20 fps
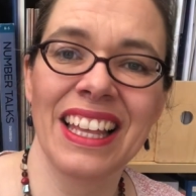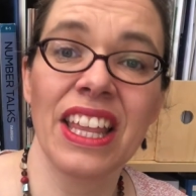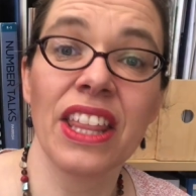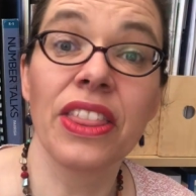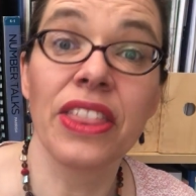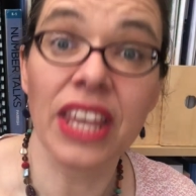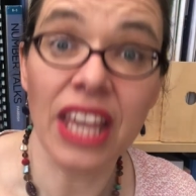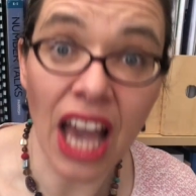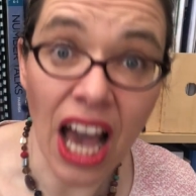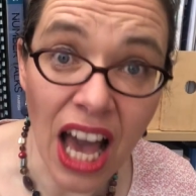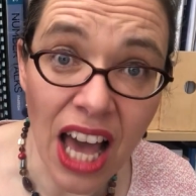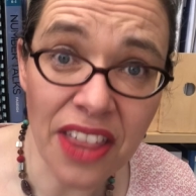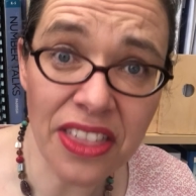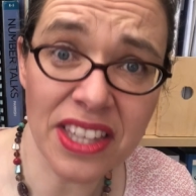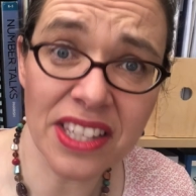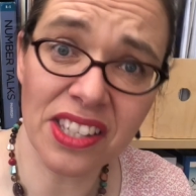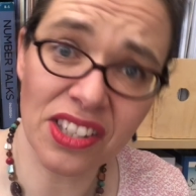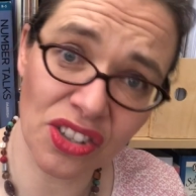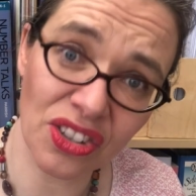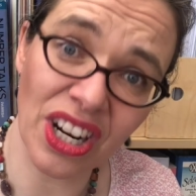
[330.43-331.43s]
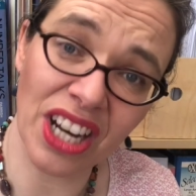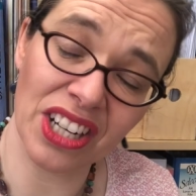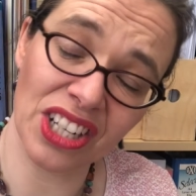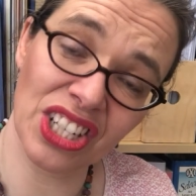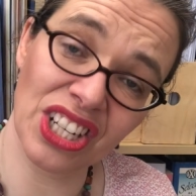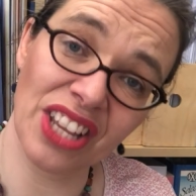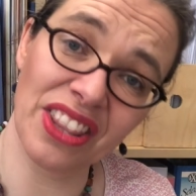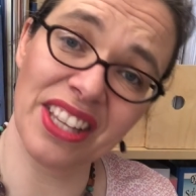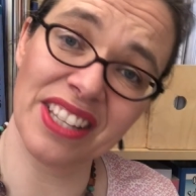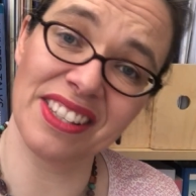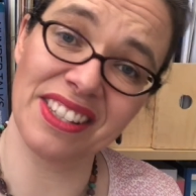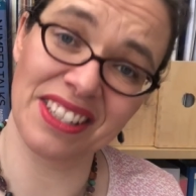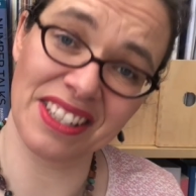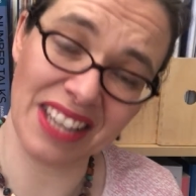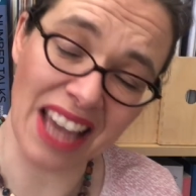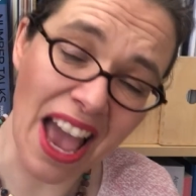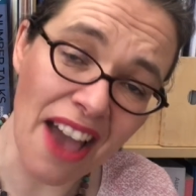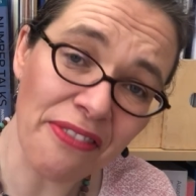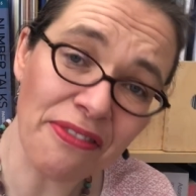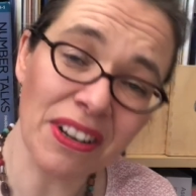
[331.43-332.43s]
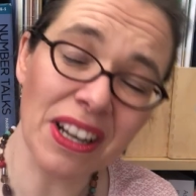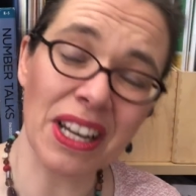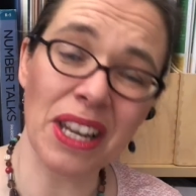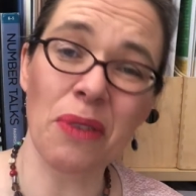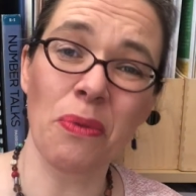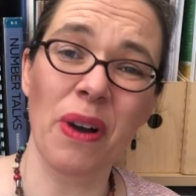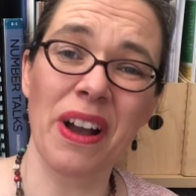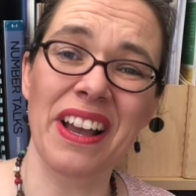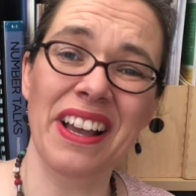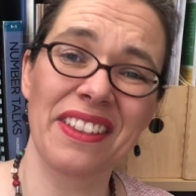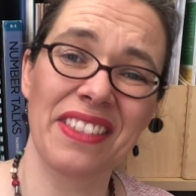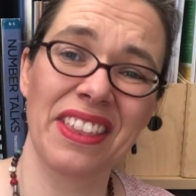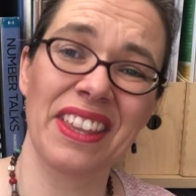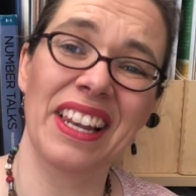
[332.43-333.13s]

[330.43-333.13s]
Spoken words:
The other structure that's definitely worth